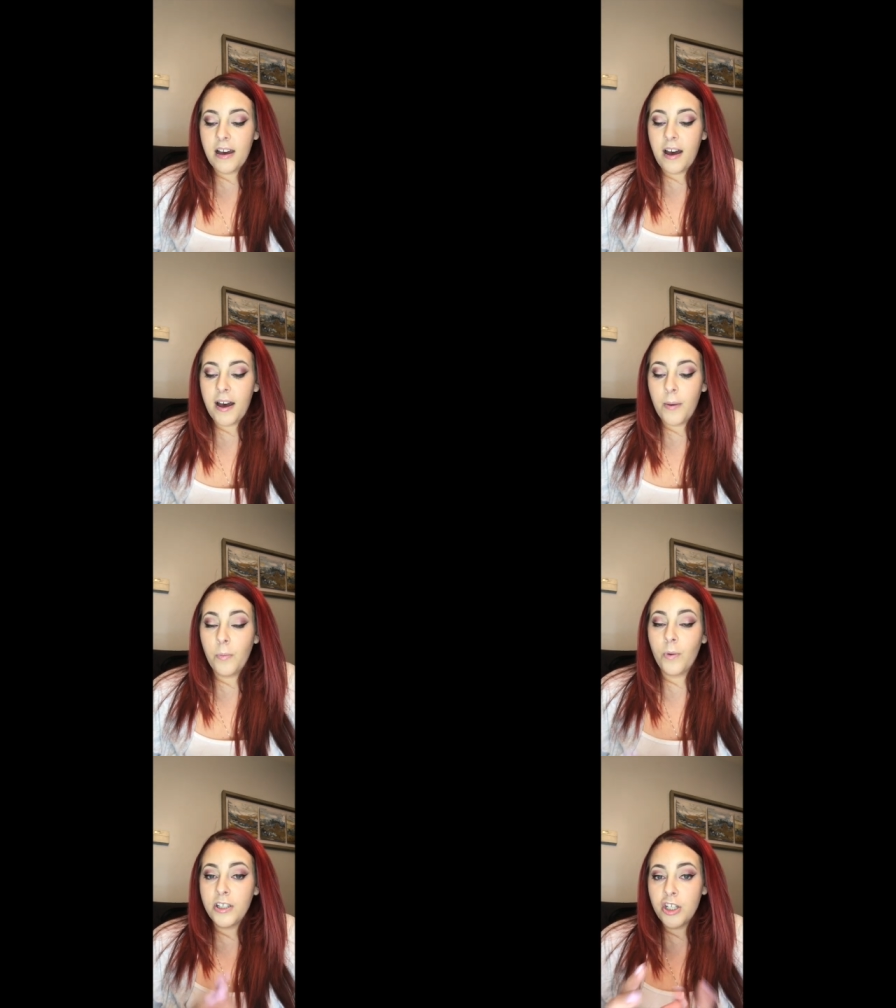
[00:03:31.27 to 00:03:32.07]

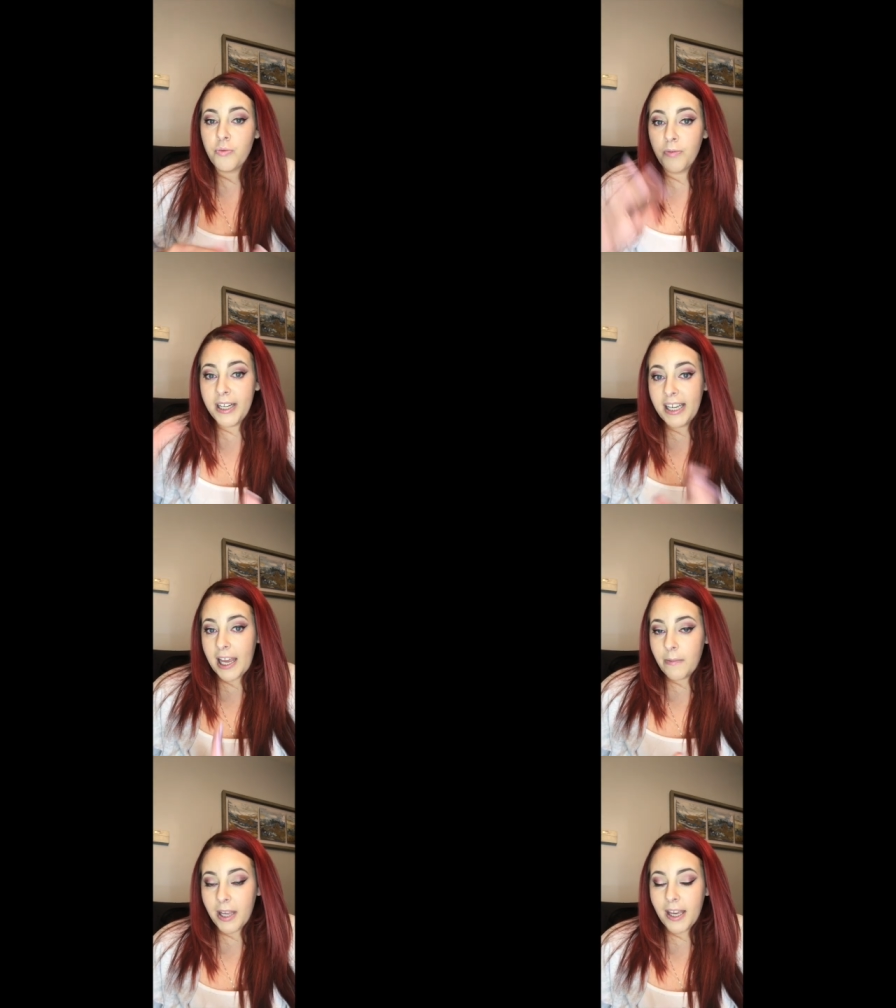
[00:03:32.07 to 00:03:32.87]
Um, we're just
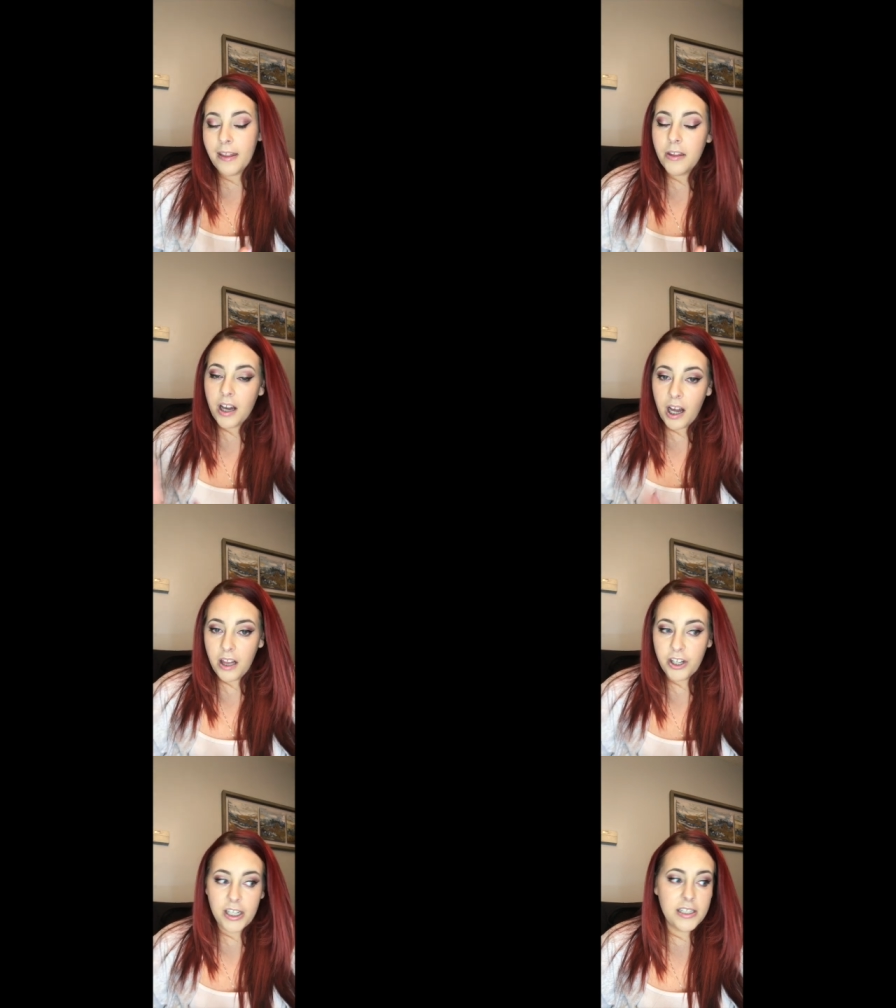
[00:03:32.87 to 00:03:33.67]
renaming the
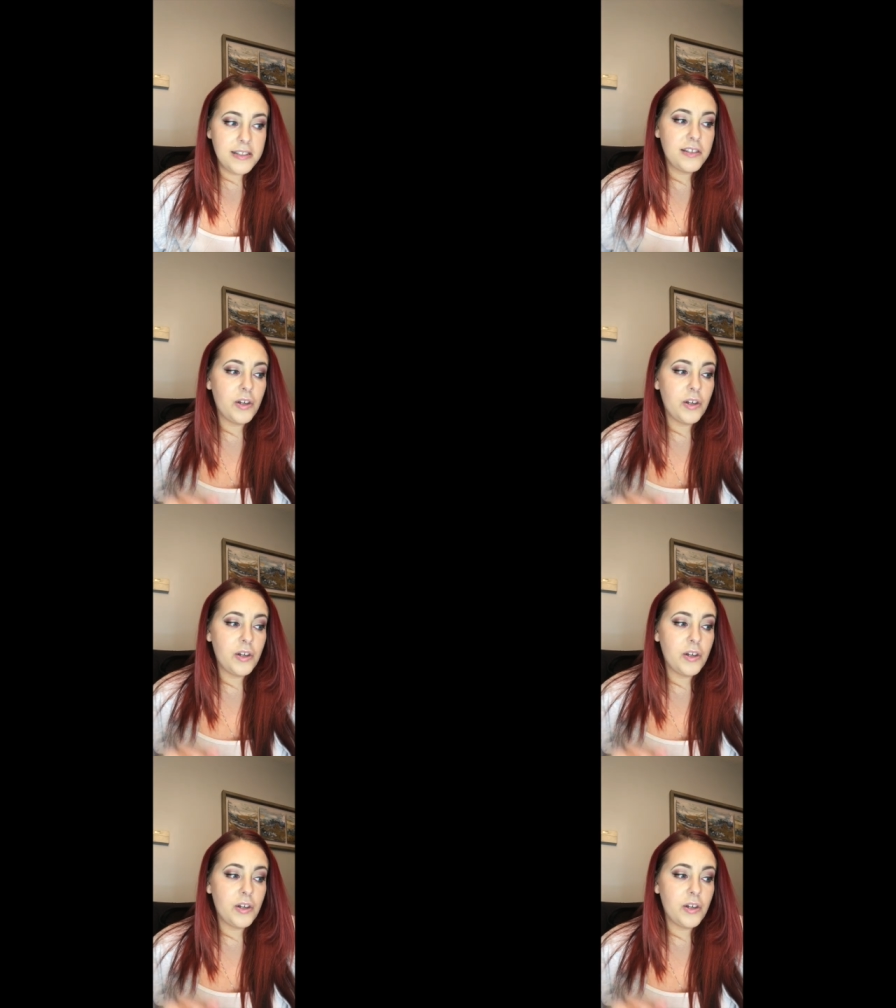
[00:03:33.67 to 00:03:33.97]
colors.